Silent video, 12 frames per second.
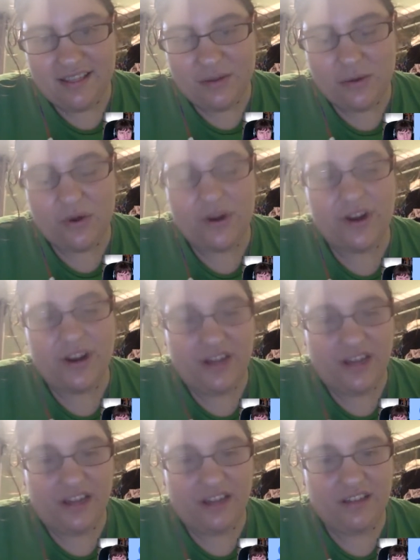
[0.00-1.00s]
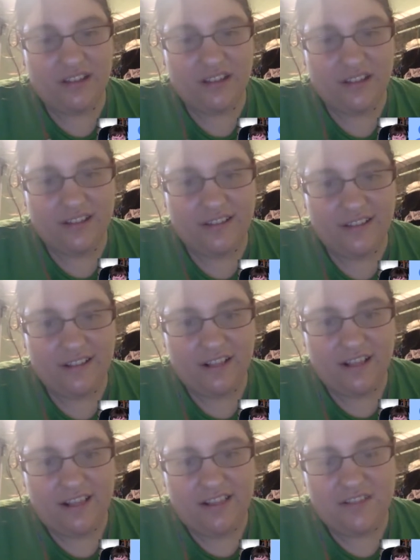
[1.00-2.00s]
Courtney,
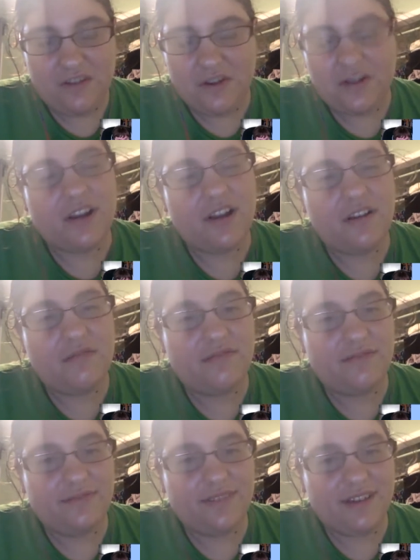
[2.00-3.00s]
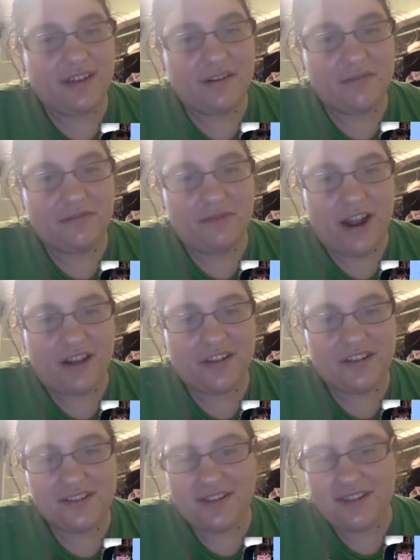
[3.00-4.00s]
so you're kind of
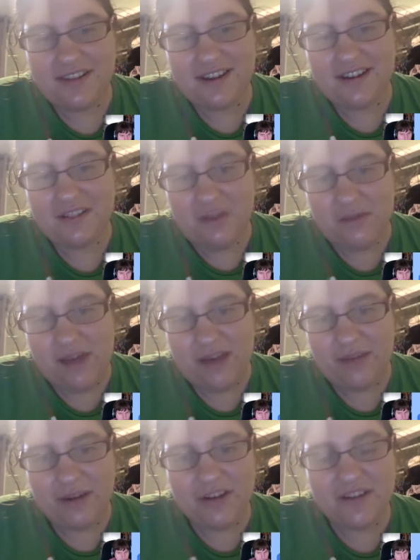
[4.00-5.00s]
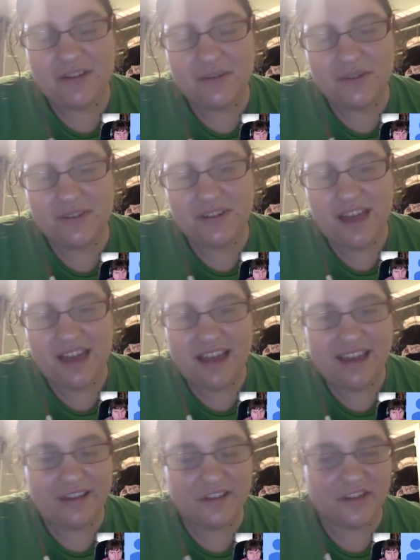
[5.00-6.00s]
recklessly leading the way. What do you
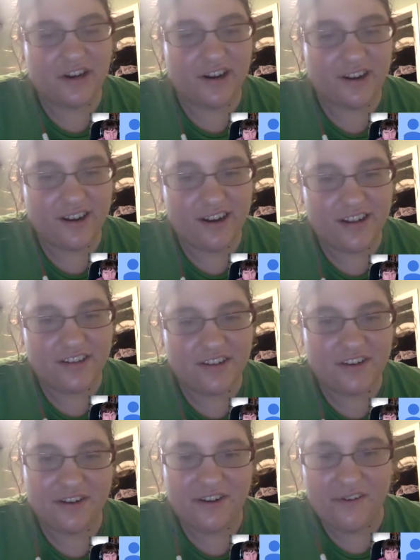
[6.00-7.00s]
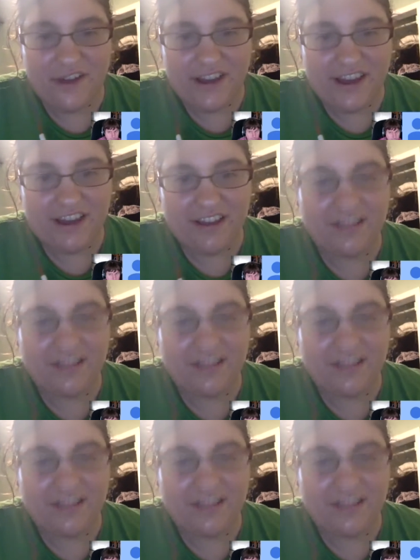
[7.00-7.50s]
say to her as you're going in?